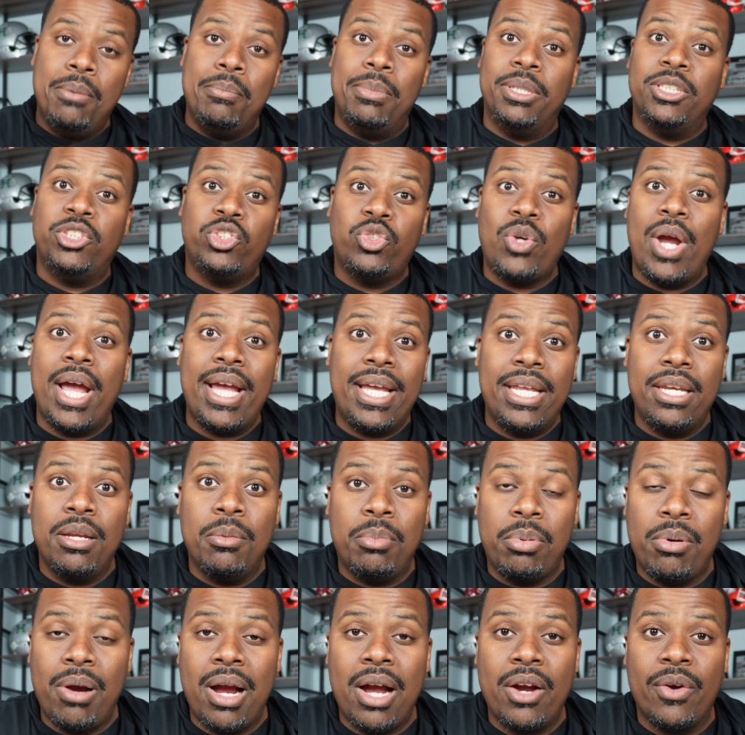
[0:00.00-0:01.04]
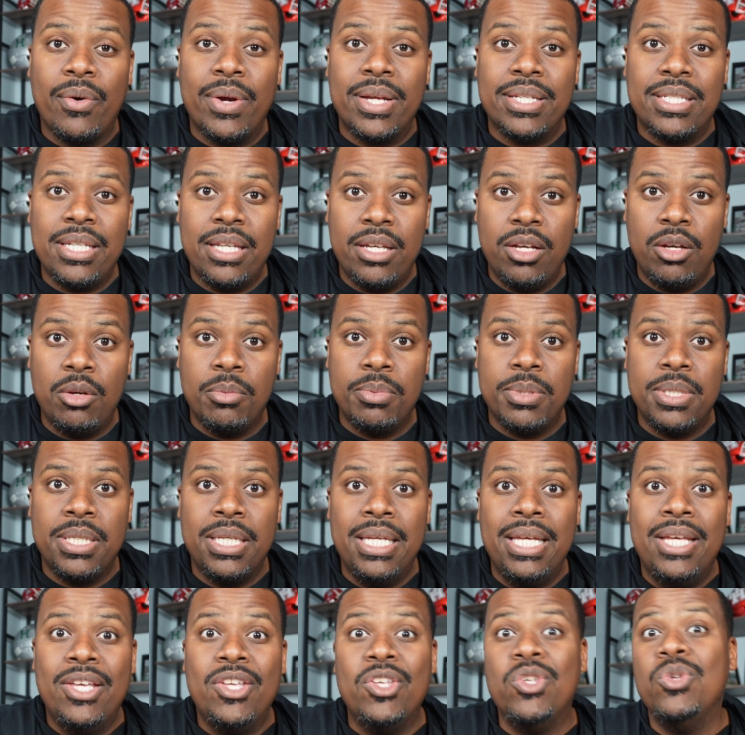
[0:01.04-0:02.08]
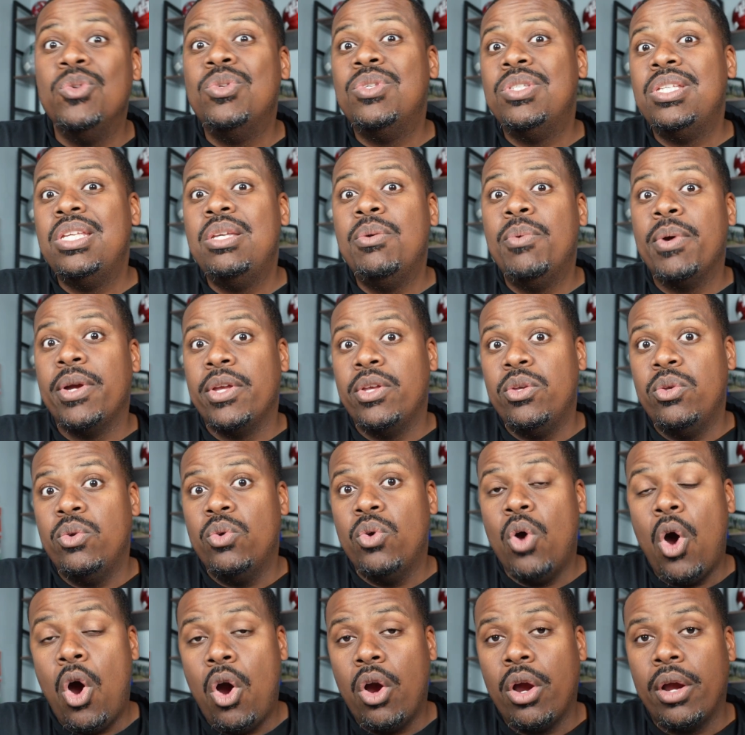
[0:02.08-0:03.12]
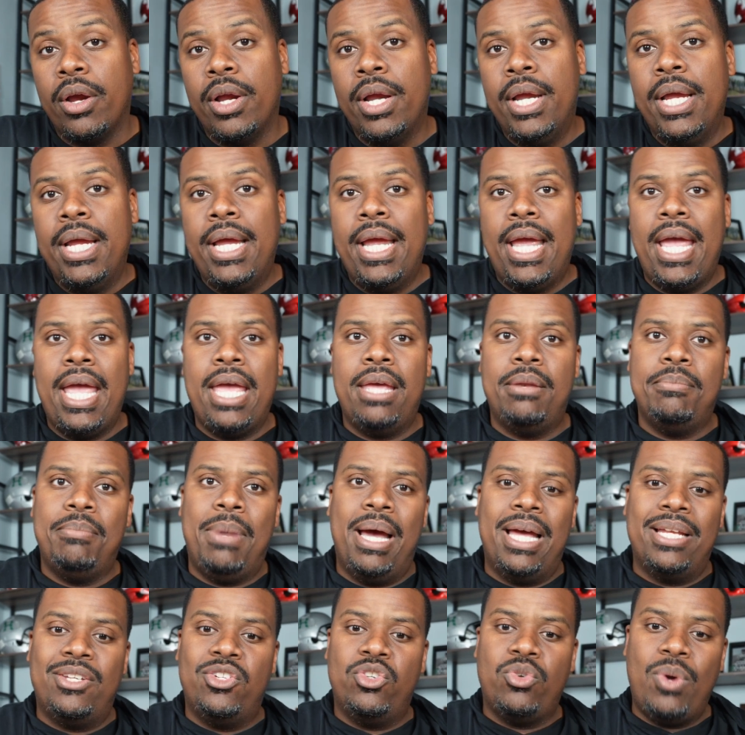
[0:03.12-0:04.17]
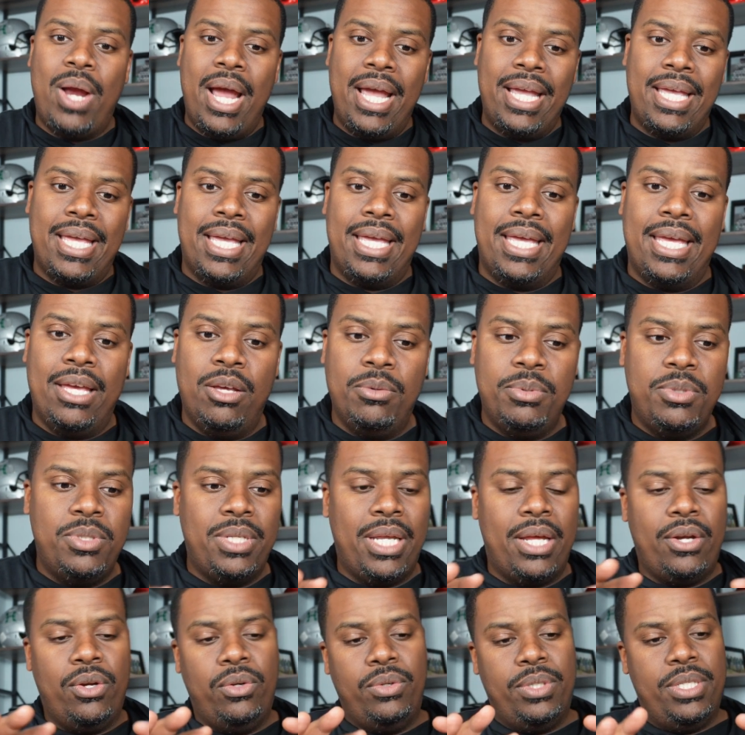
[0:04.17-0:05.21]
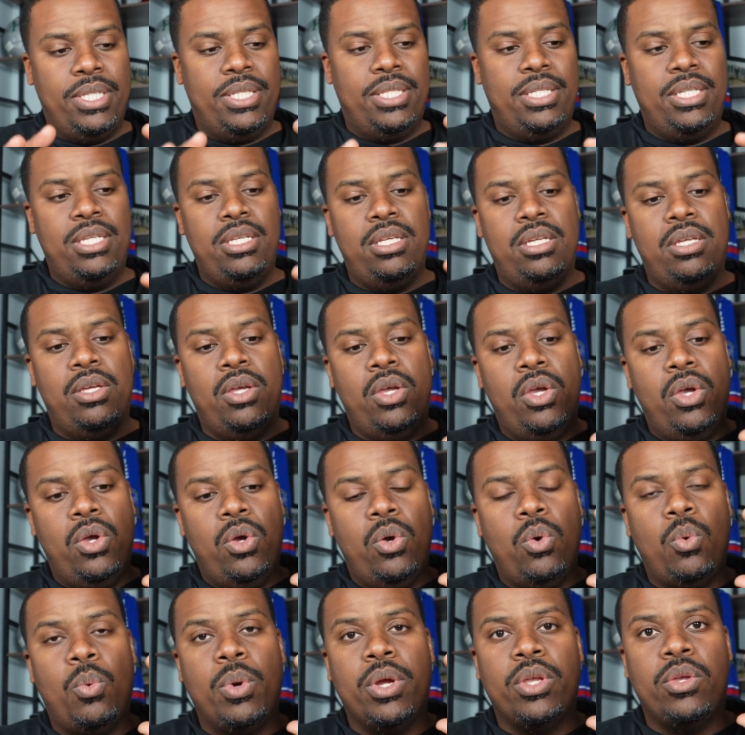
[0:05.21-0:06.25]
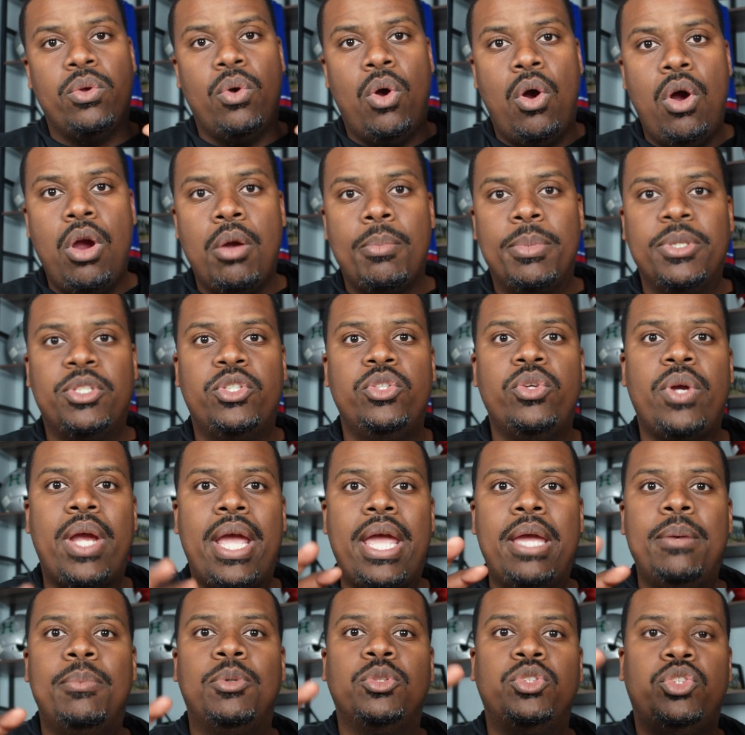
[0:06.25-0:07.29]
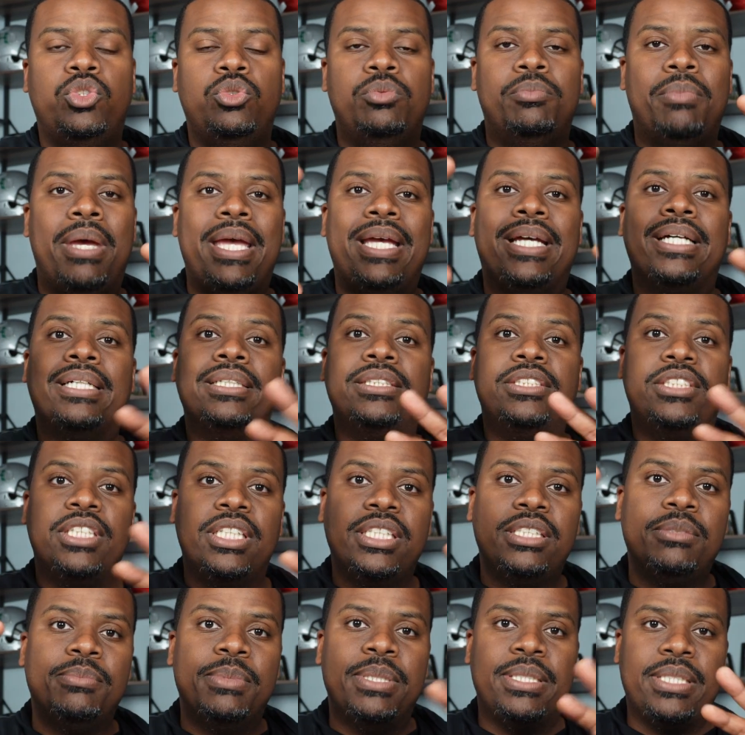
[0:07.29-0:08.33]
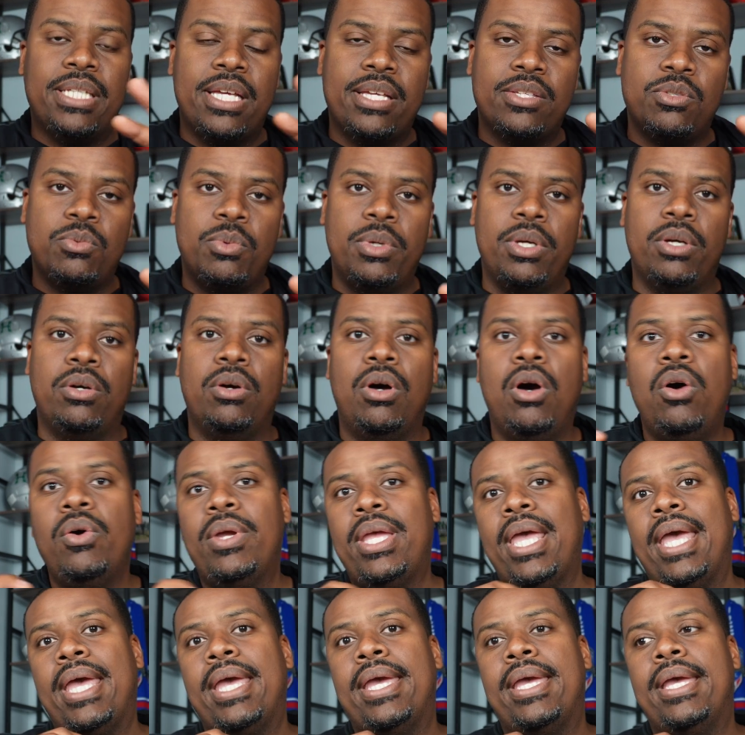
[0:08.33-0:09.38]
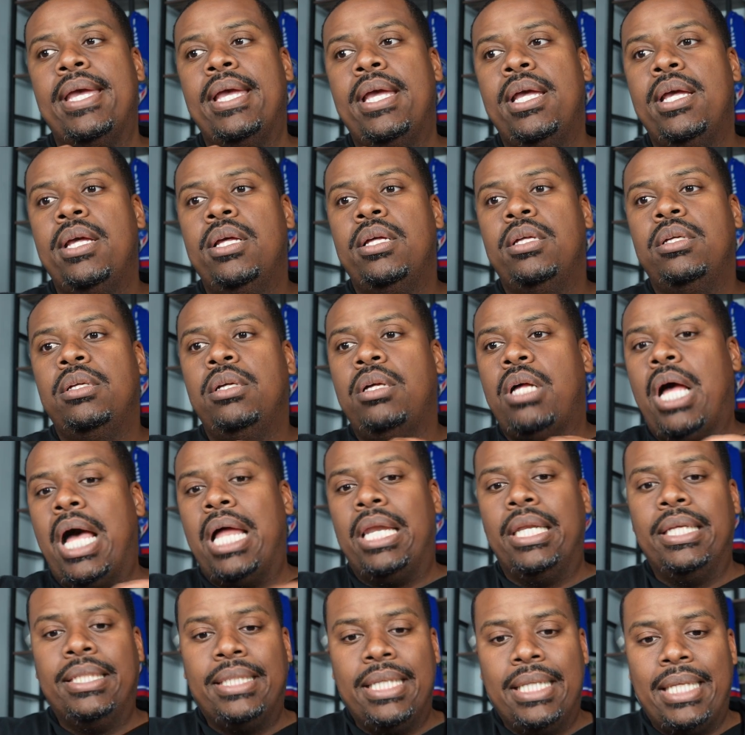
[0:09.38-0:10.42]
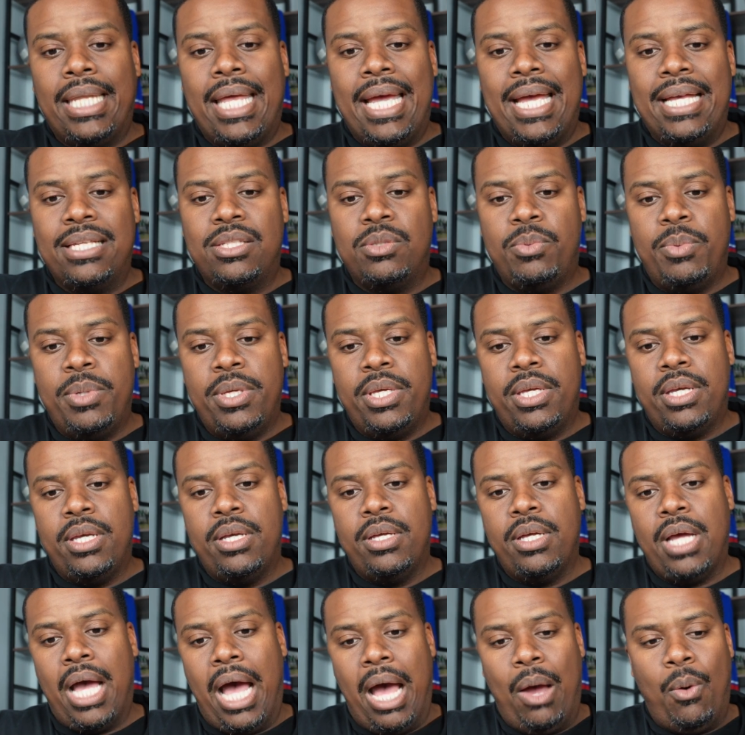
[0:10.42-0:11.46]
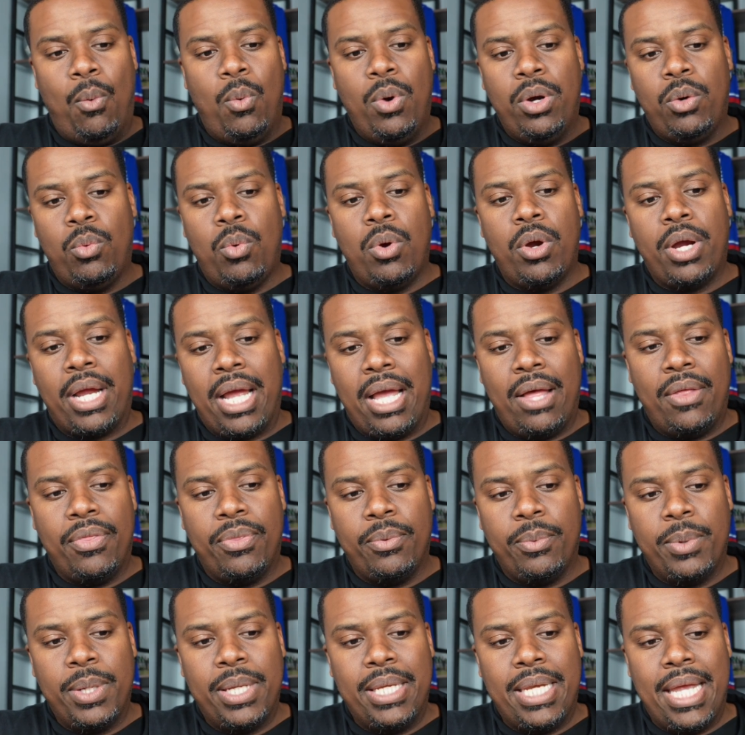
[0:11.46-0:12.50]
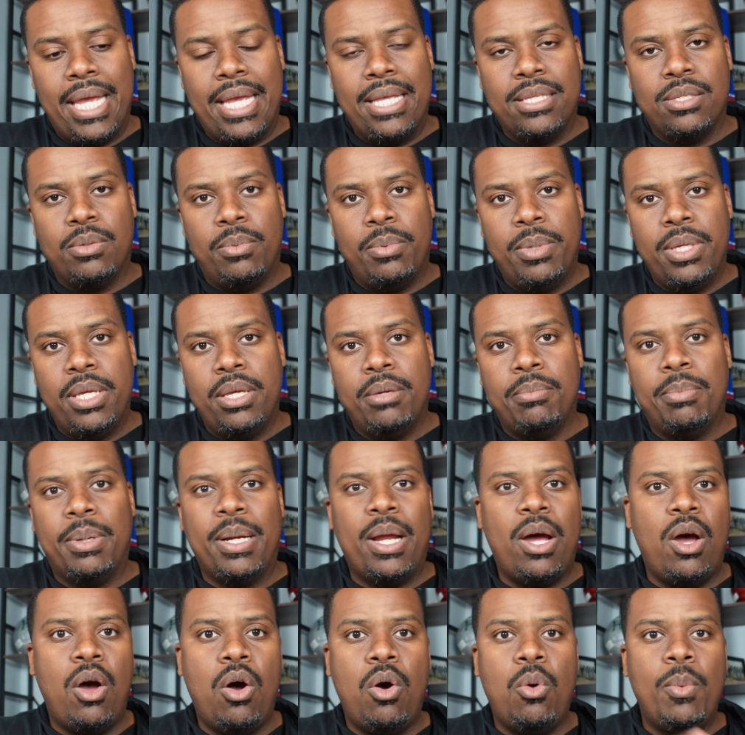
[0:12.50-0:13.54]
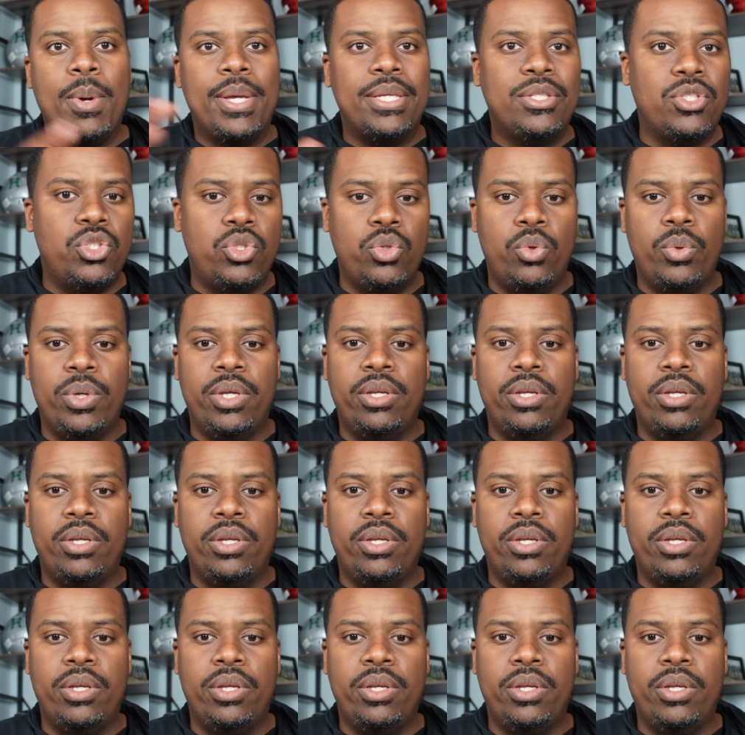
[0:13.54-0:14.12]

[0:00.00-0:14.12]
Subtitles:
But tracking the progress helps you see where you are. And by tracking, it helps you not only see where you are, but you're able to make adjustments as well. Okay, I looked at last week. I want to work out 3 days a week, but I always do